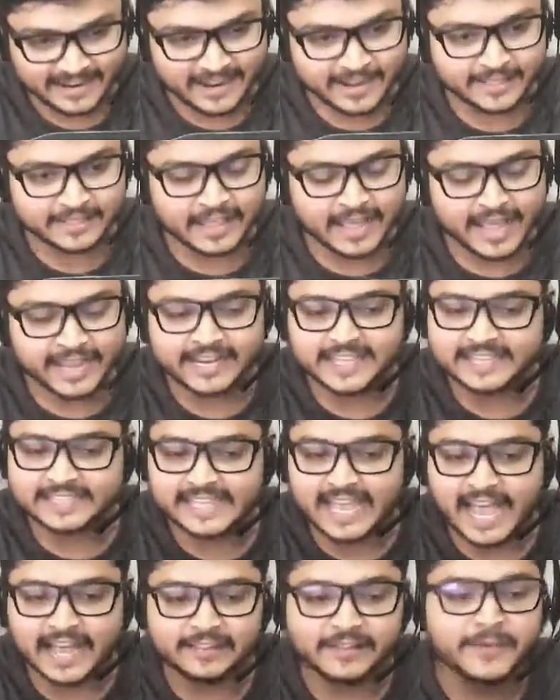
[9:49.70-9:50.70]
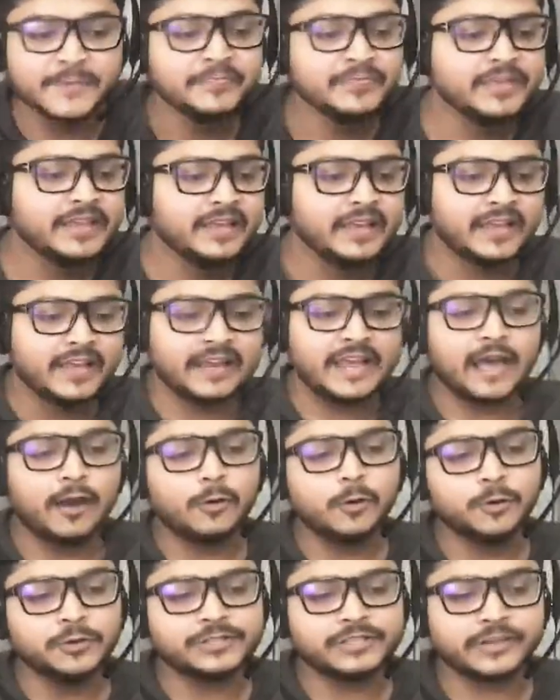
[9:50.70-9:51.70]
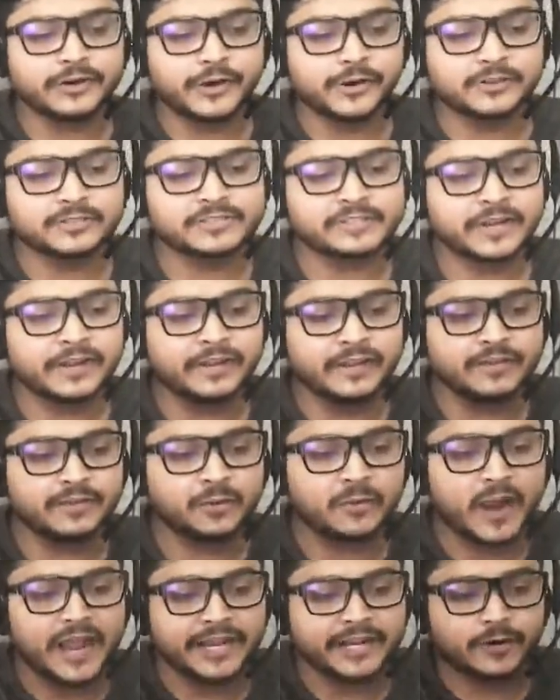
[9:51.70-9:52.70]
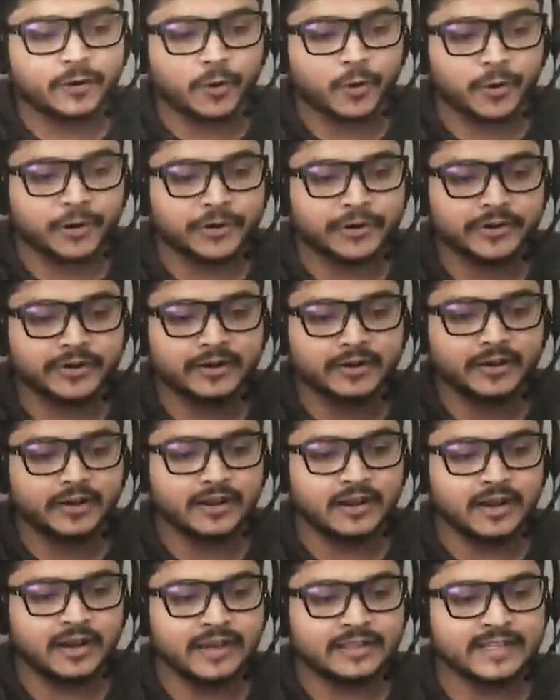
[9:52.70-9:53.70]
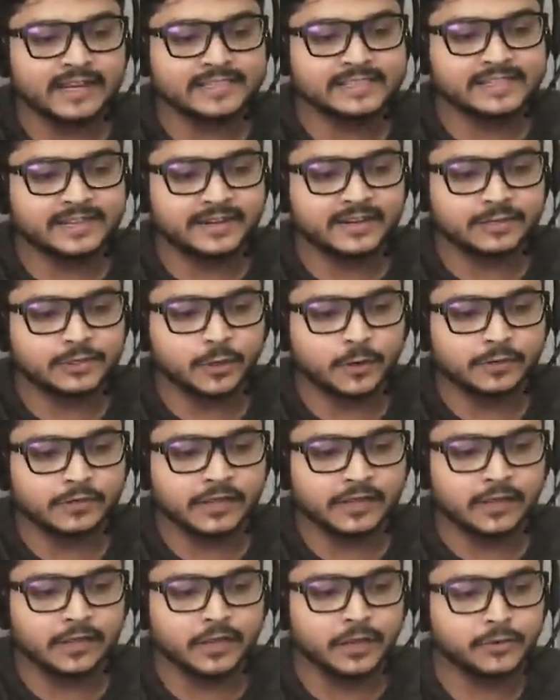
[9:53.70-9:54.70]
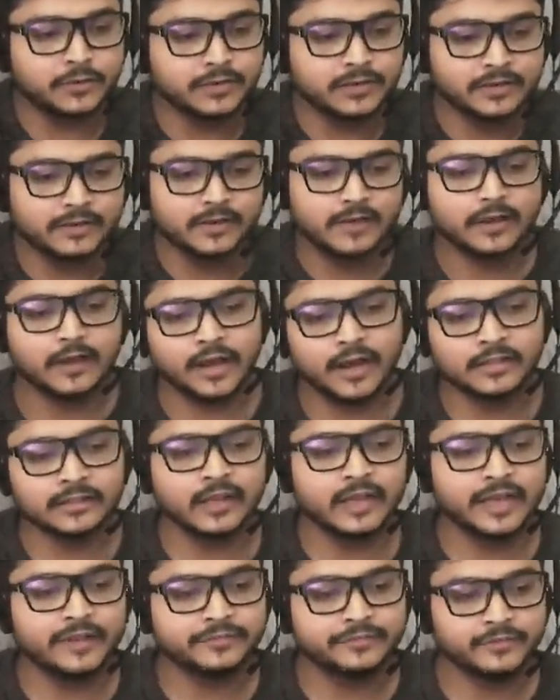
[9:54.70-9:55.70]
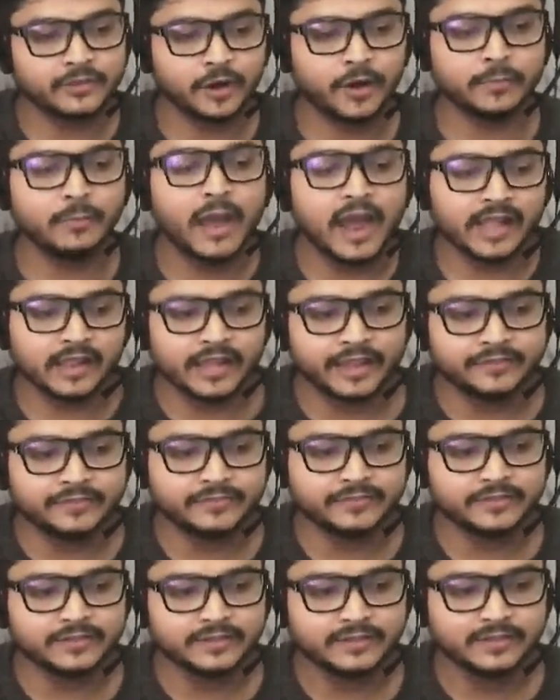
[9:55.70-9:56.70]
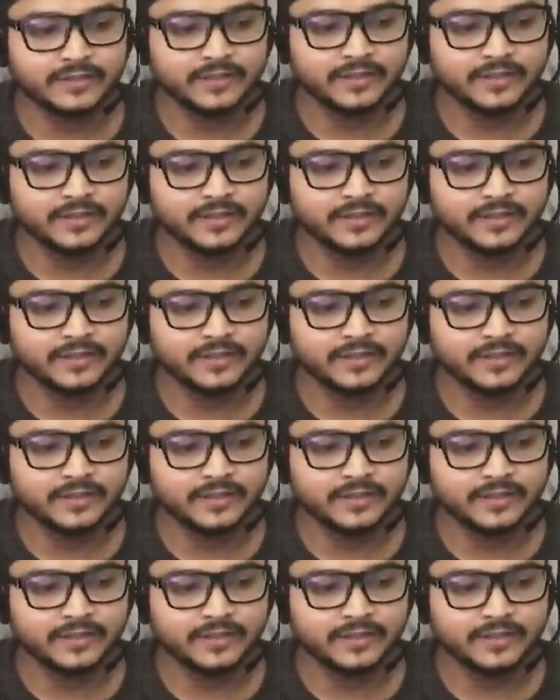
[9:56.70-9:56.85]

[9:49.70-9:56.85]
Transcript: Online, exactly. Now who's the girl sitting in the right corner that is sitting totally alone? On the left, on my left.